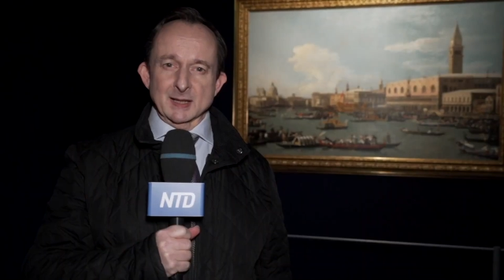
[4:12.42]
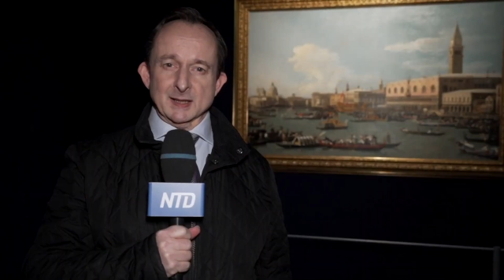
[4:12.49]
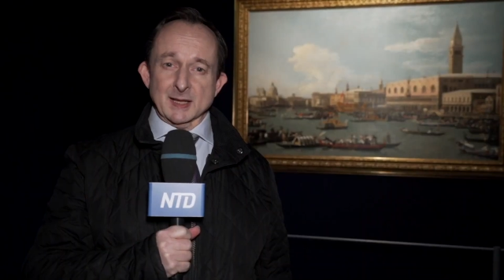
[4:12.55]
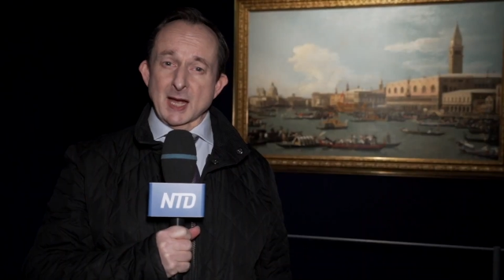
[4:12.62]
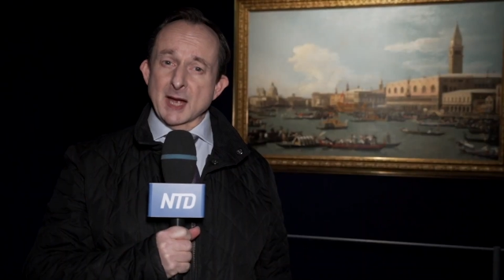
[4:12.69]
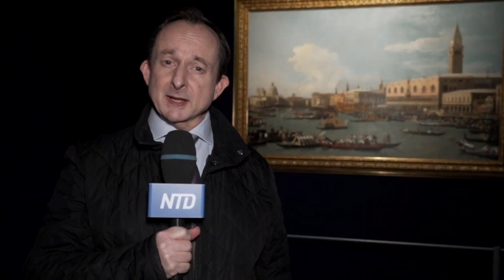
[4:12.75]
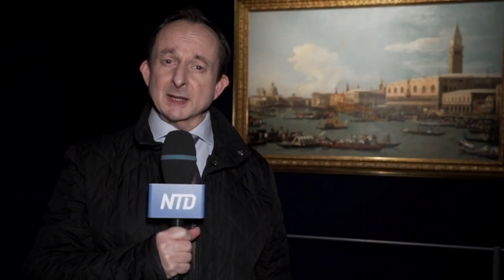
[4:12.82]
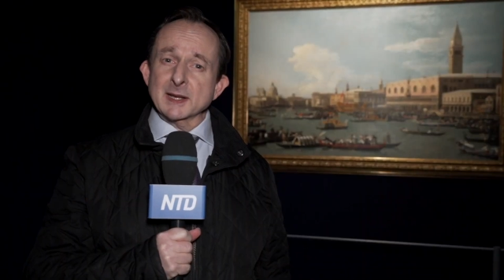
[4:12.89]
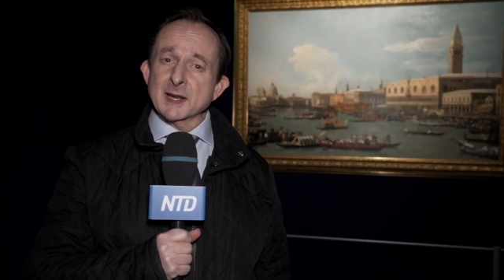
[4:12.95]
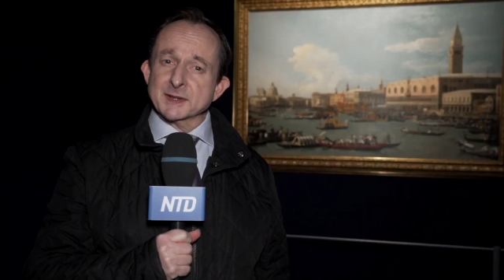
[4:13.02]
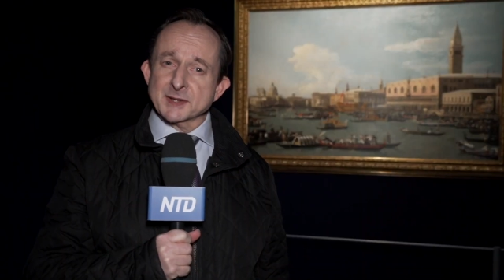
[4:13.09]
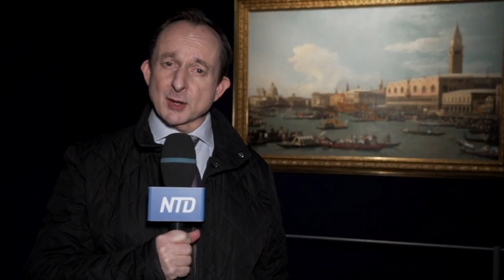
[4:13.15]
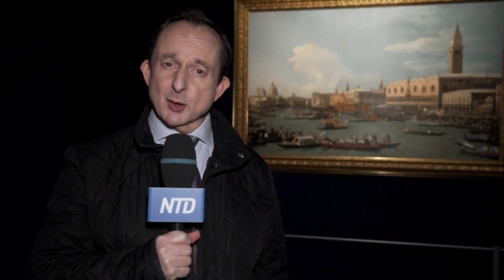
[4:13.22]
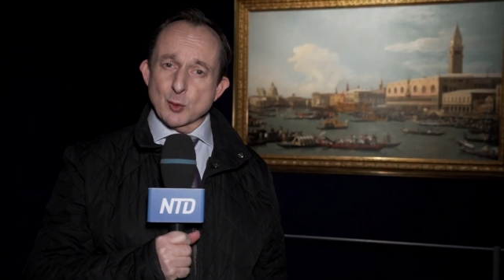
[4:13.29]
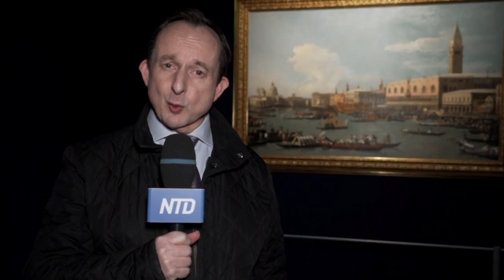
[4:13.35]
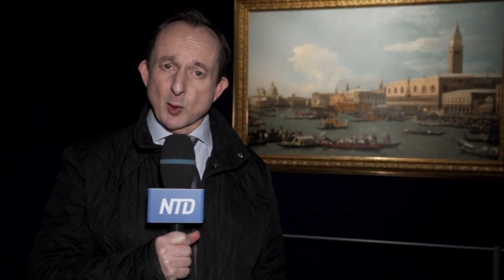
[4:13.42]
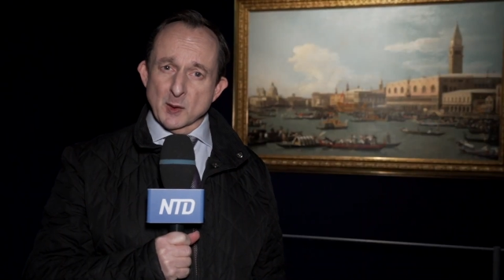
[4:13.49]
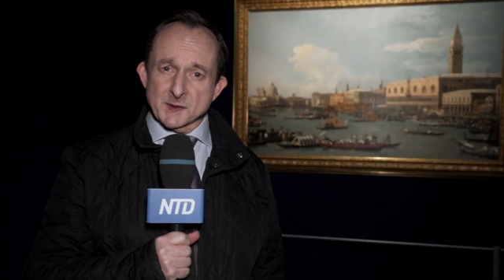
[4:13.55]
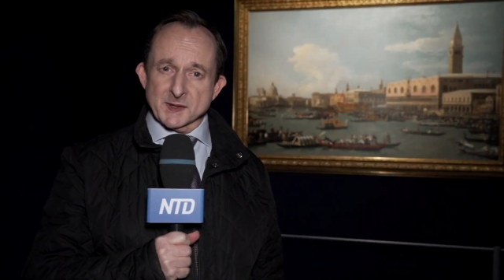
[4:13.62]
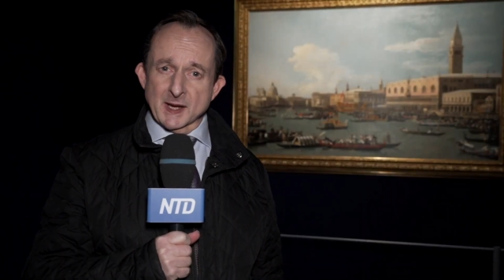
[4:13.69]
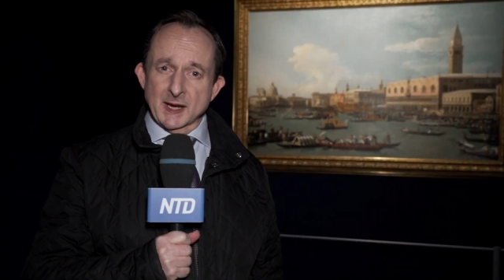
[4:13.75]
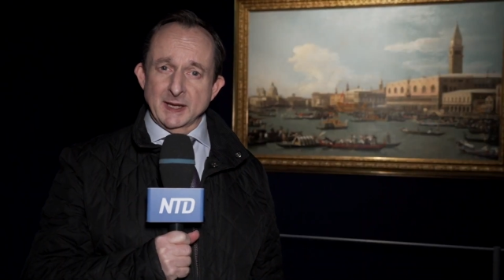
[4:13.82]
Canaletto
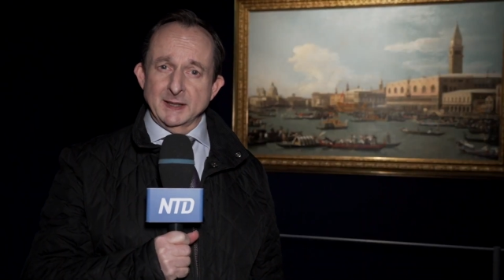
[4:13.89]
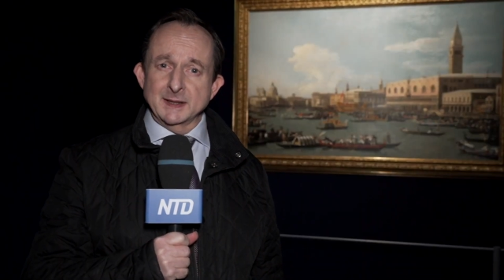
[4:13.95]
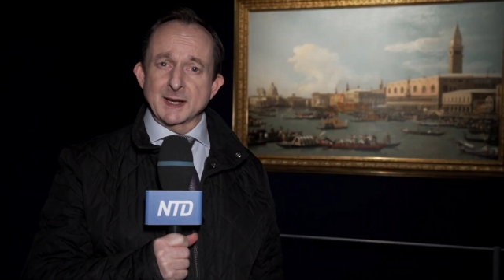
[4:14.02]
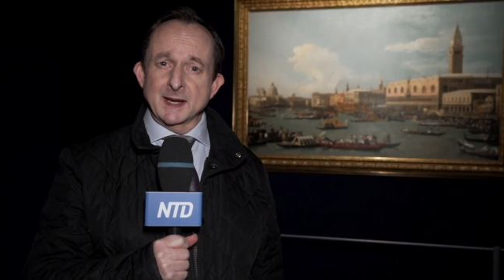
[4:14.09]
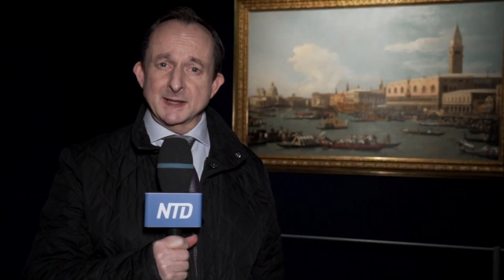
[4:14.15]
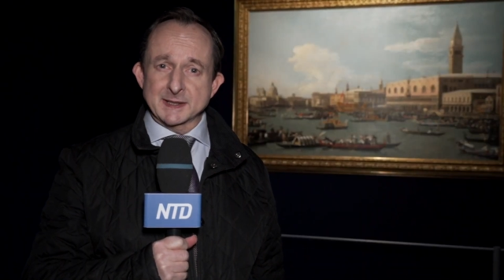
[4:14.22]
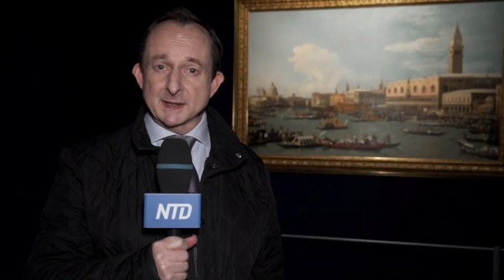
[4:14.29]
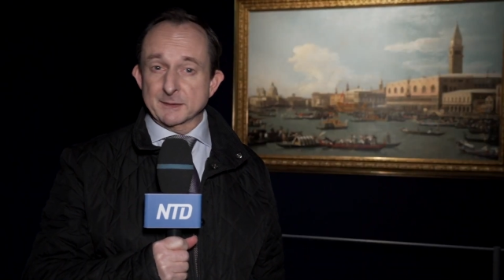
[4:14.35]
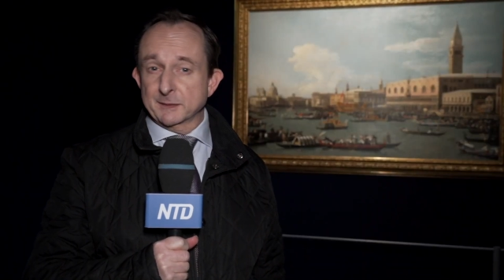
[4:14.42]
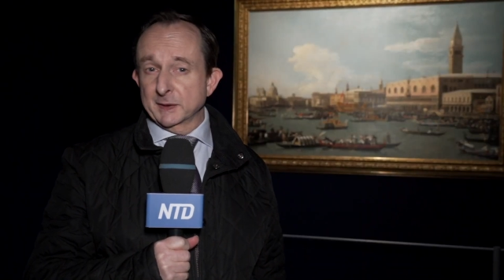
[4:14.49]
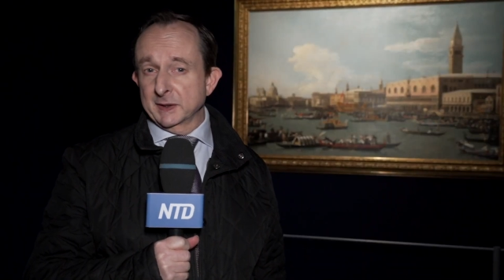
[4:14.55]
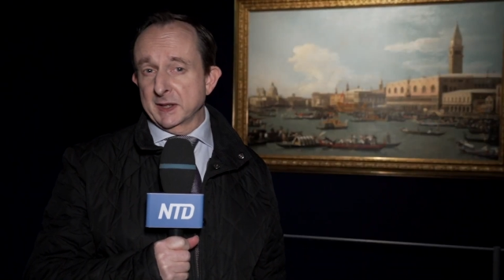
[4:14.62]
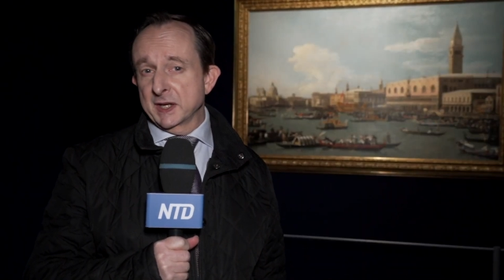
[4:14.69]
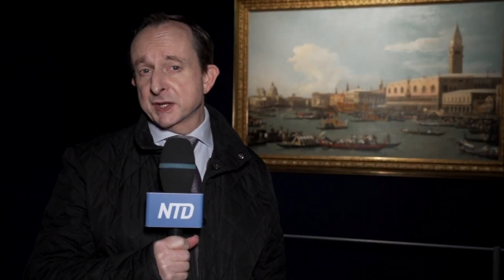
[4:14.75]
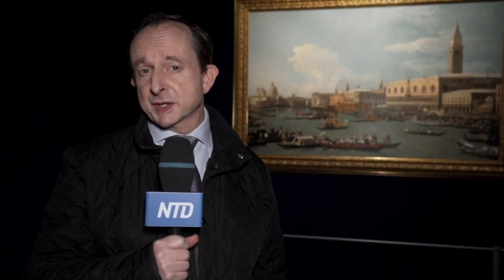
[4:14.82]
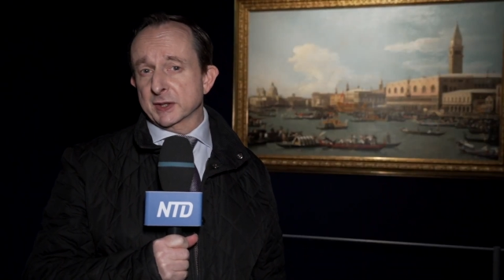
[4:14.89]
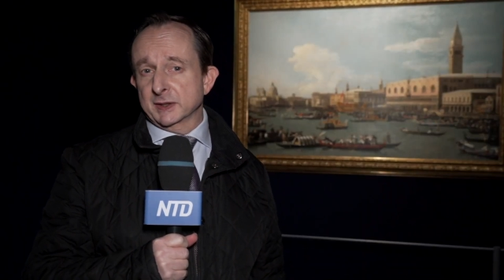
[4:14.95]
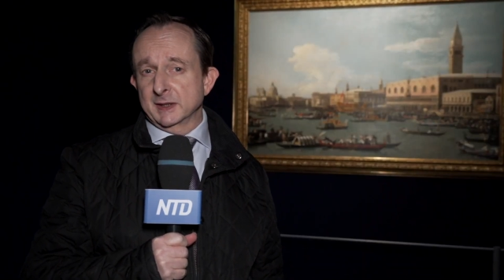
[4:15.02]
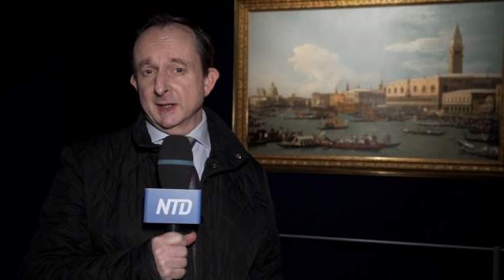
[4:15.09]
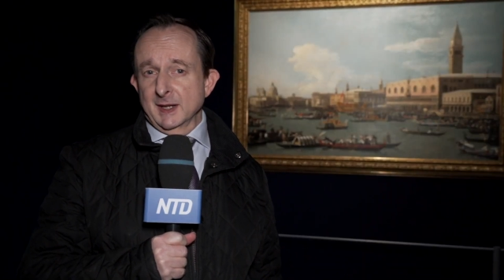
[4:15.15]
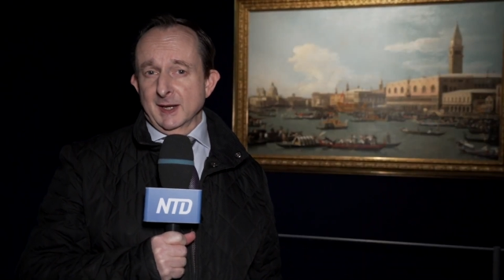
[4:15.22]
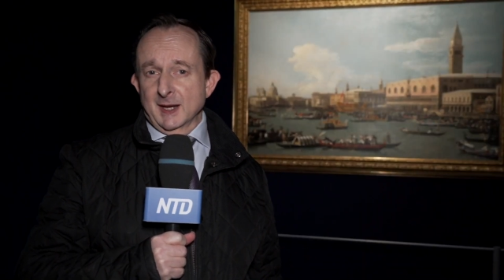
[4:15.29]
was a native Venetian